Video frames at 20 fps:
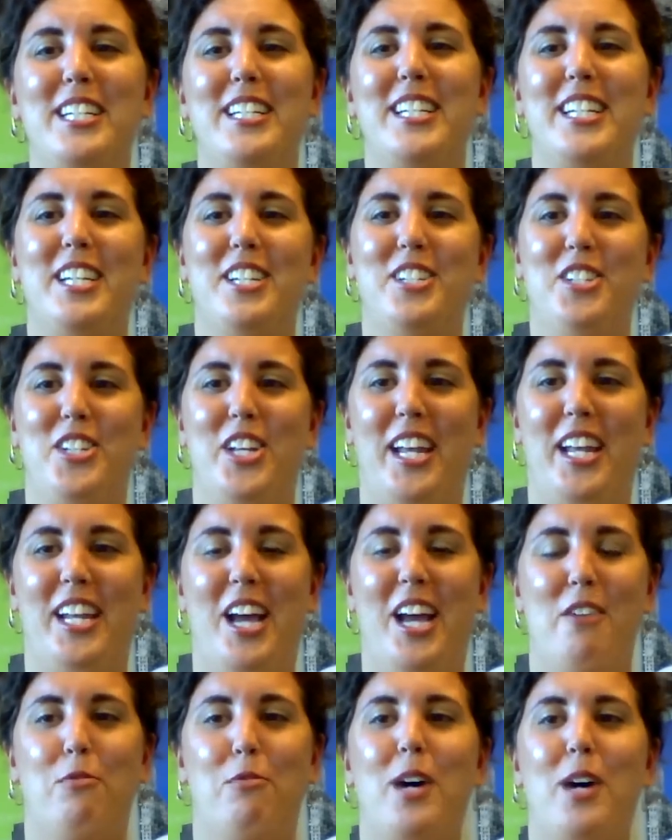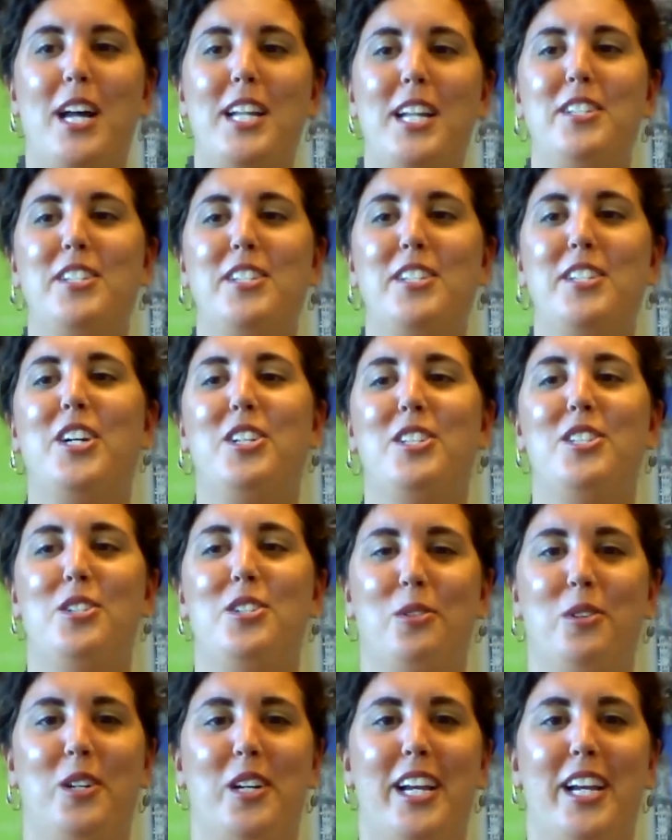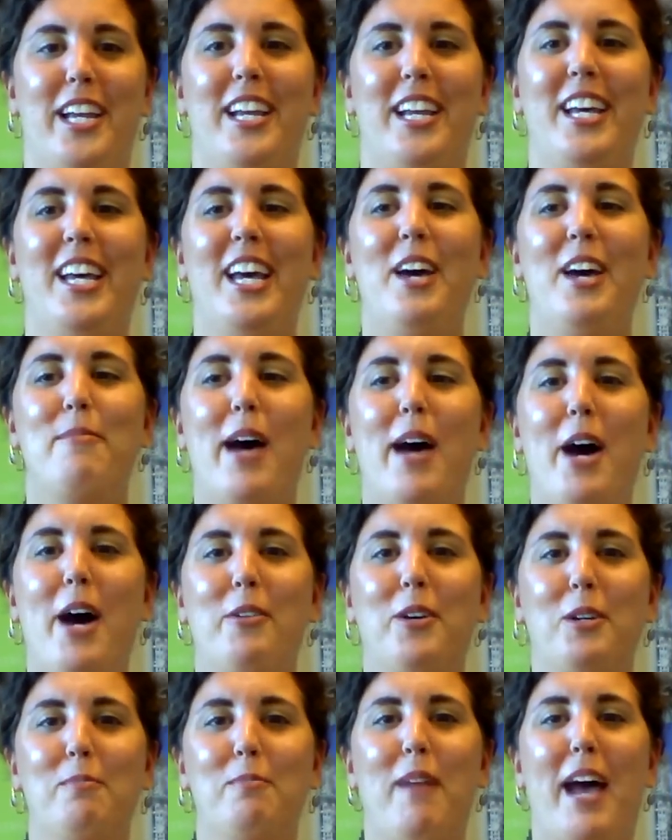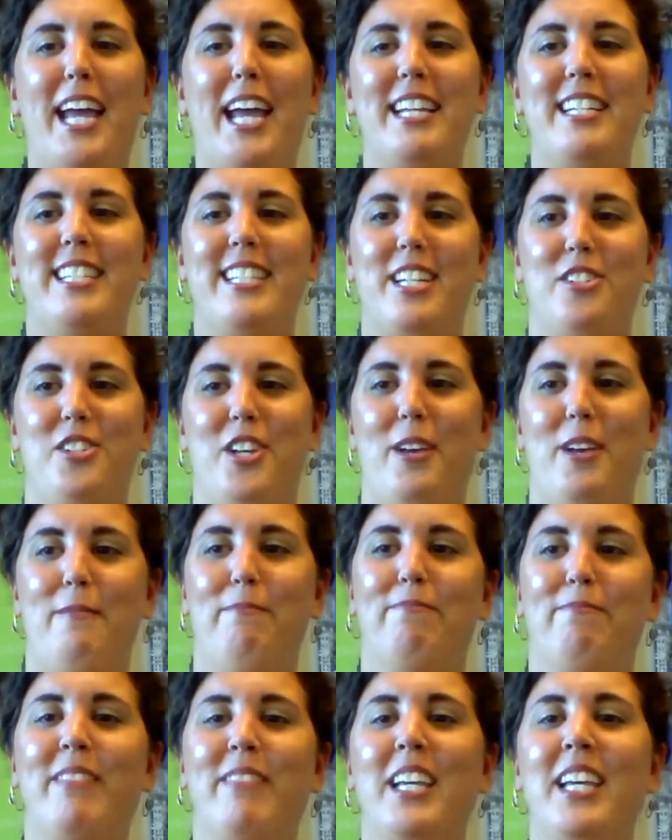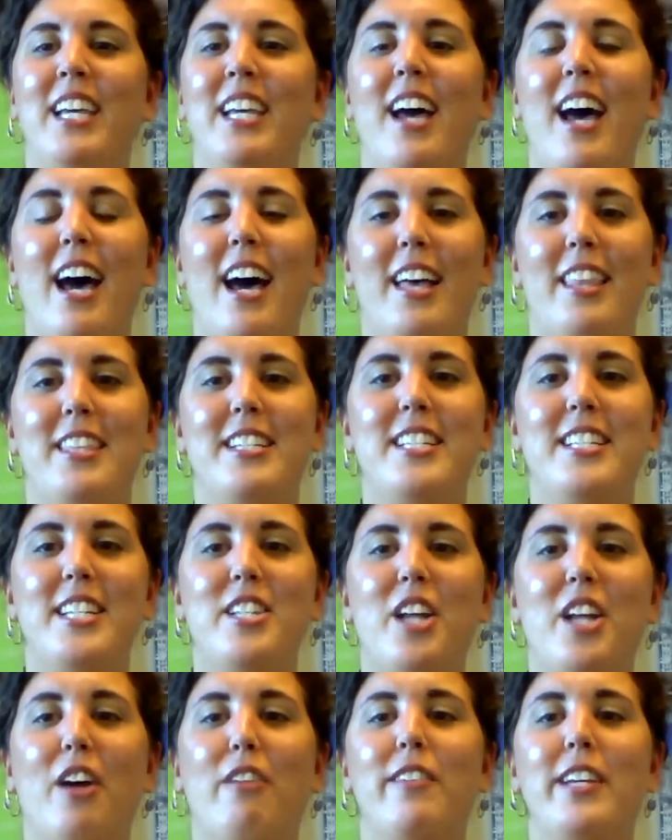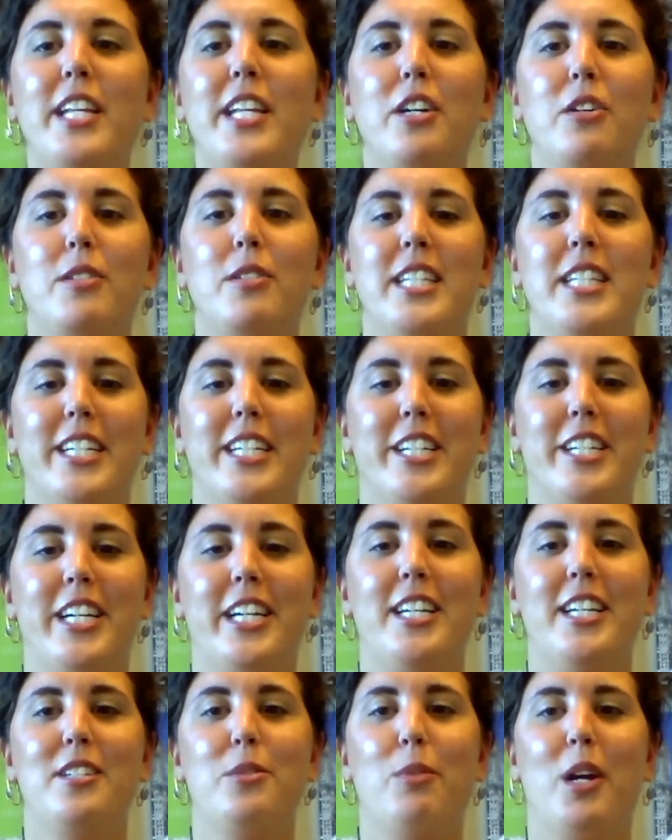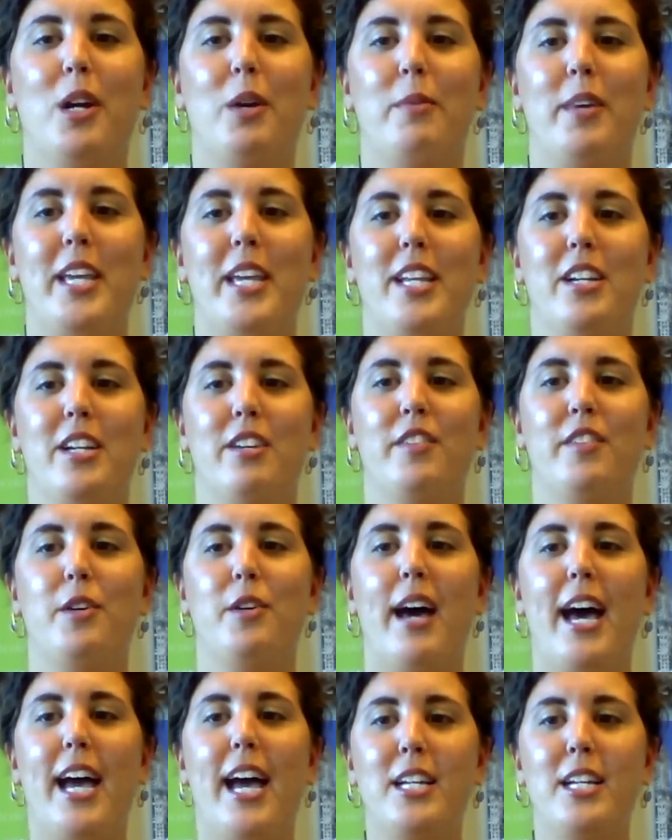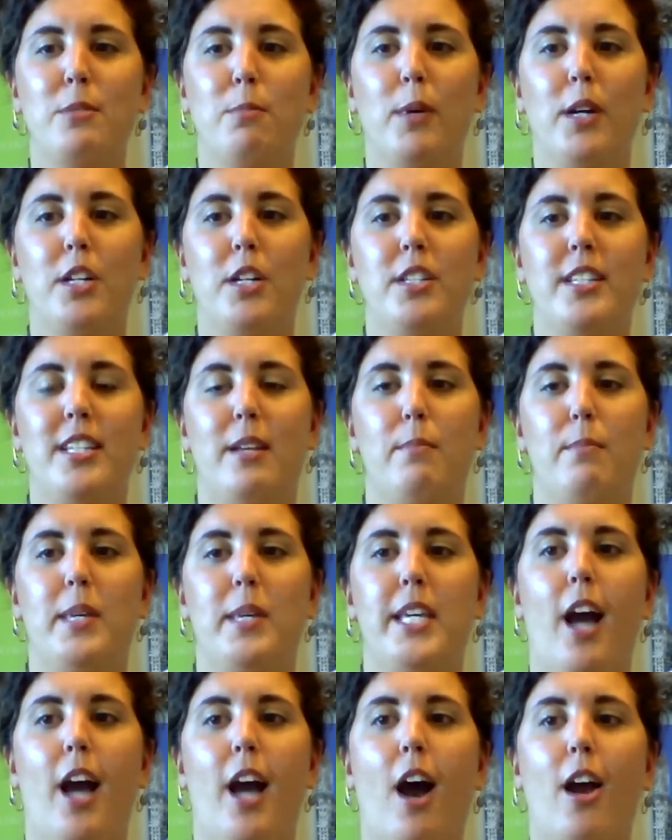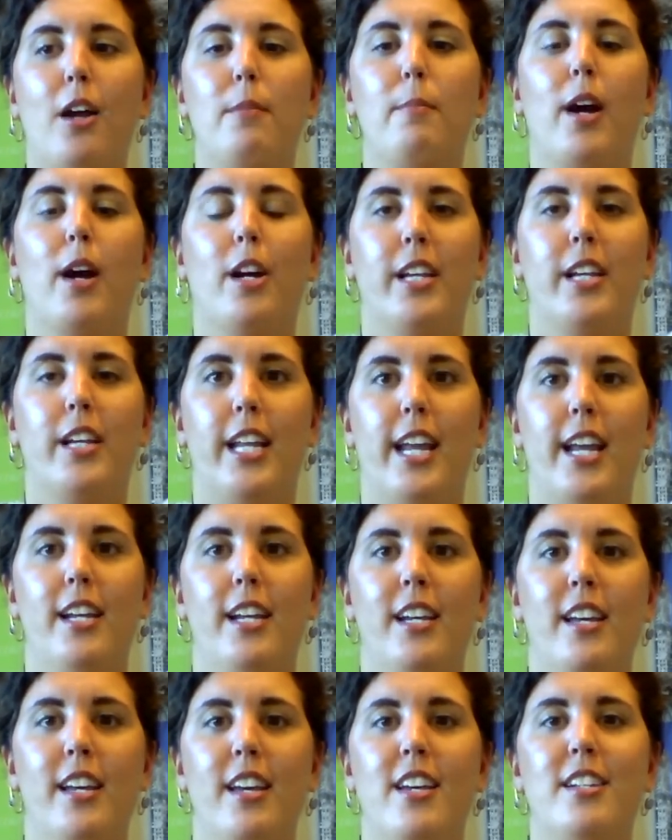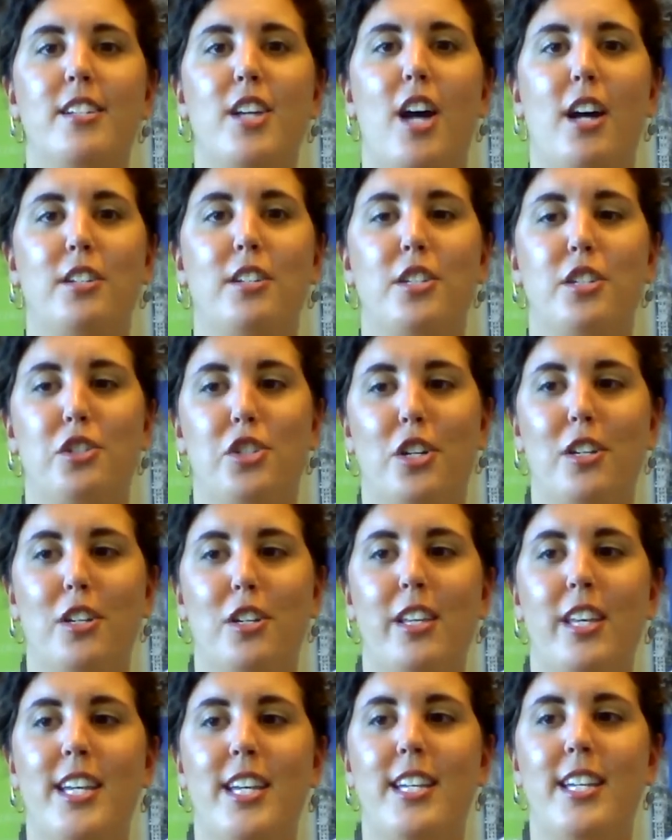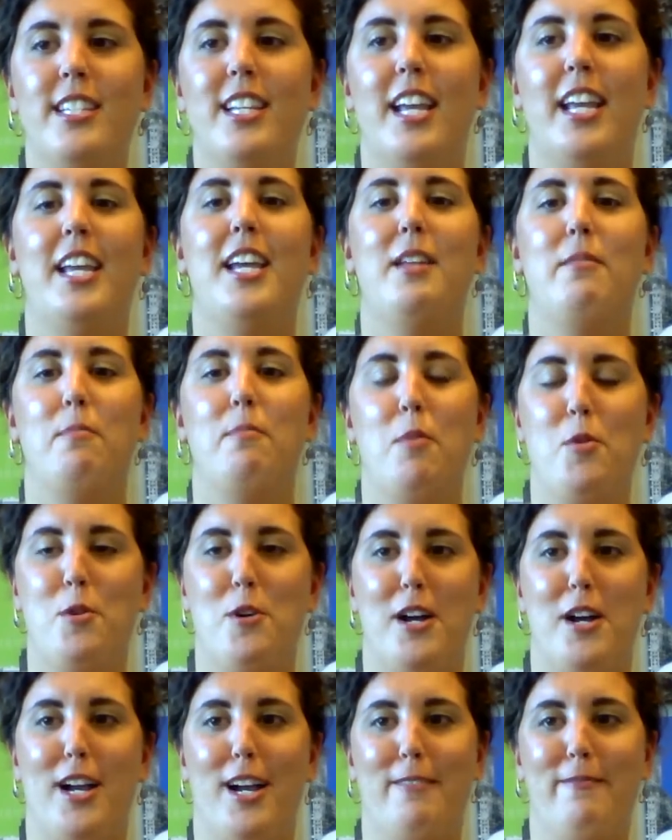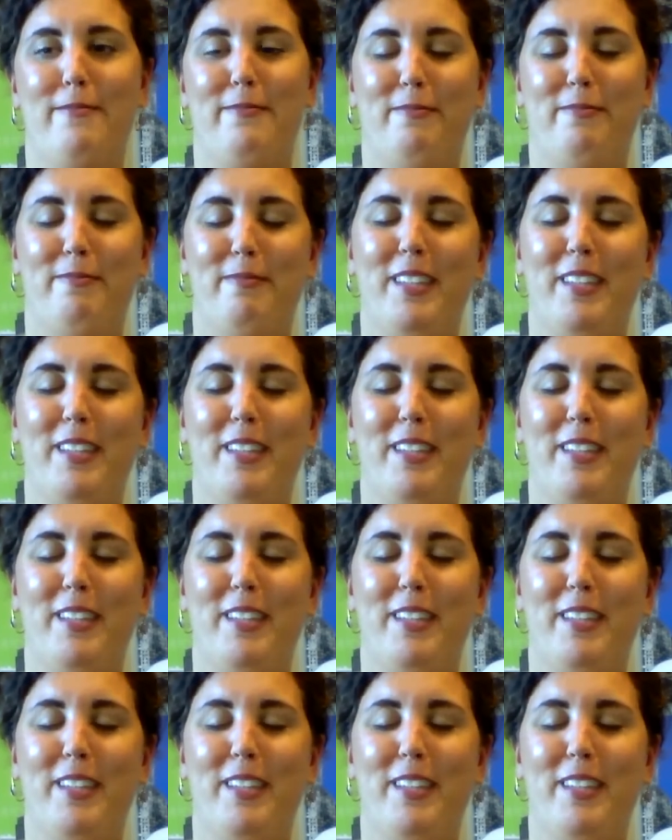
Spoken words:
edition of What's Your Story, powered by Cision. This is our video series where we interview experts in PR and marketing, talk to journalists, and more.